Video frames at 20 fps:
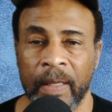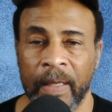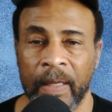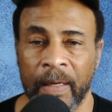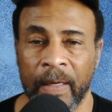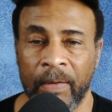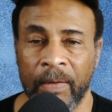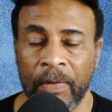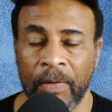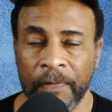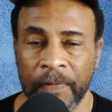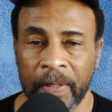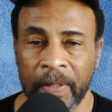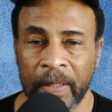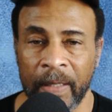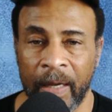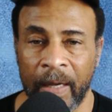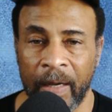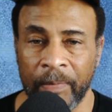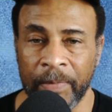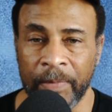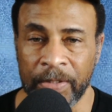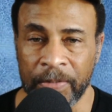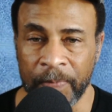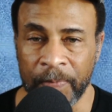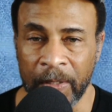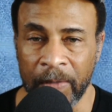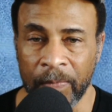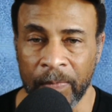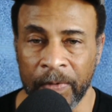and hopefully I'll be
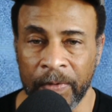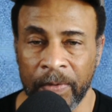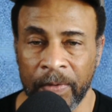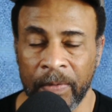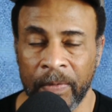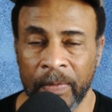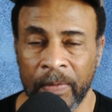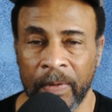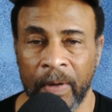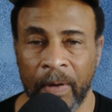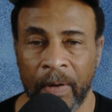speaking with you